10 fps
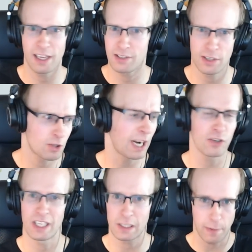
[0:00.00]

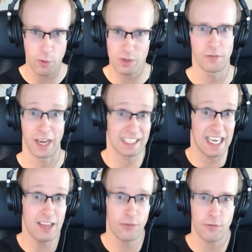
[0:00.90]
destruction explosion effects
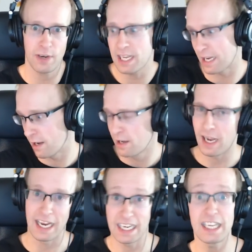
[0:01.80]
in 3D
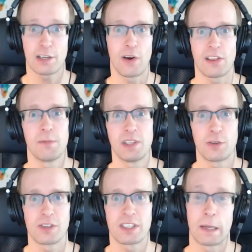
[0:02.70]
and integrate them into
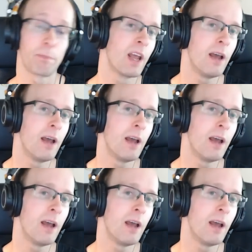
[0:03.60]
your scene.